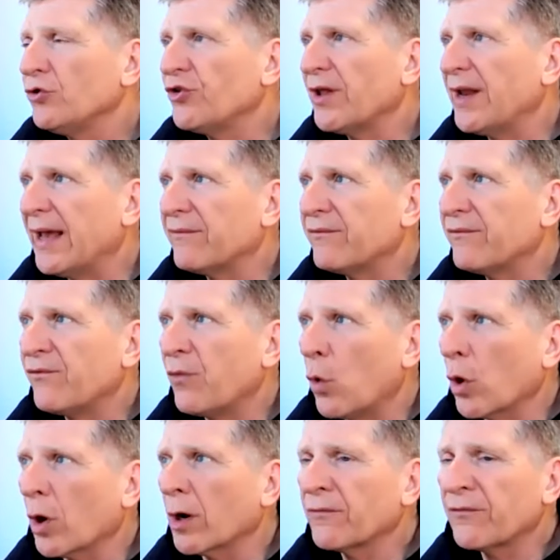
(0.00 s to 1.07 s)
should have
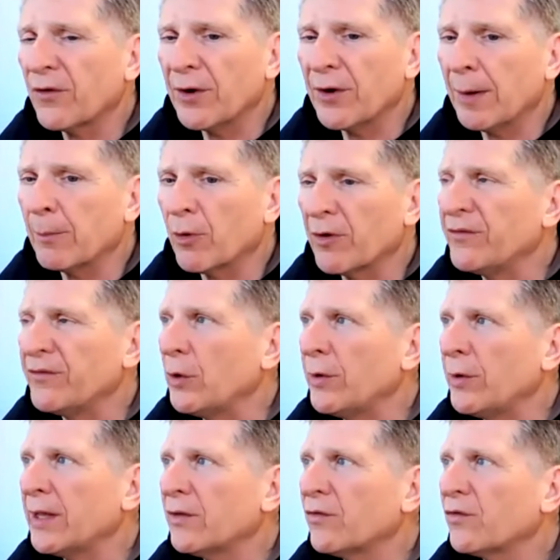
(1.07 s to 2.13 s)
4 for number of
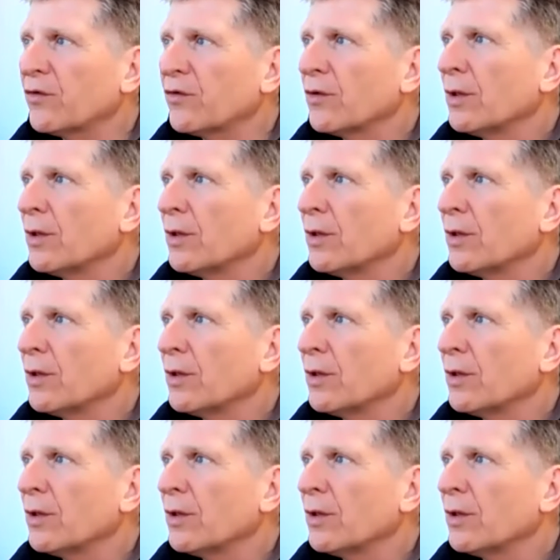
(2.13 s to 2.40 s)
units.